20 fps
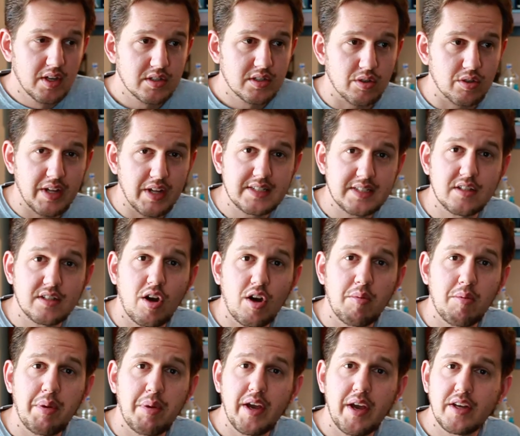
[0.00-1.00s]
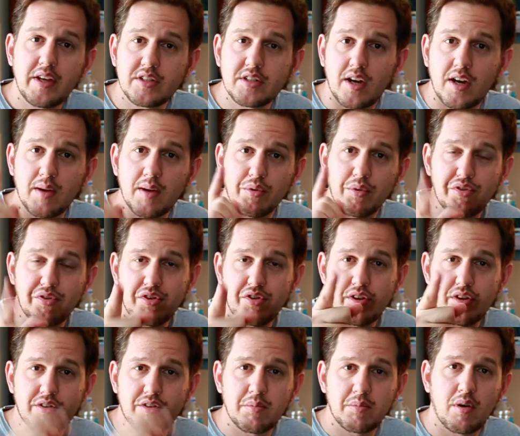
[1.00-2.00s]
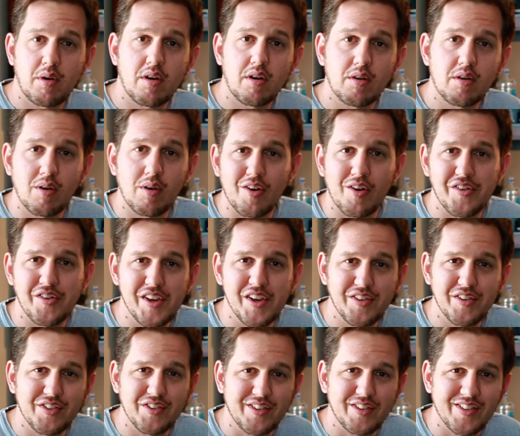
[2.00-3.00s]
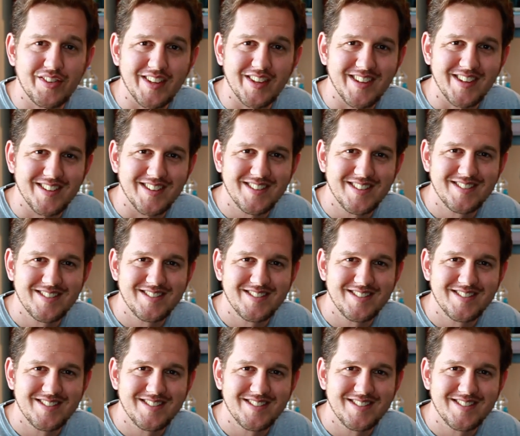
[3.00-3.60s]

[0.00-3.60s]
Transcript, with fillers: So that's the homepage. I will see you tomorrow on day 16.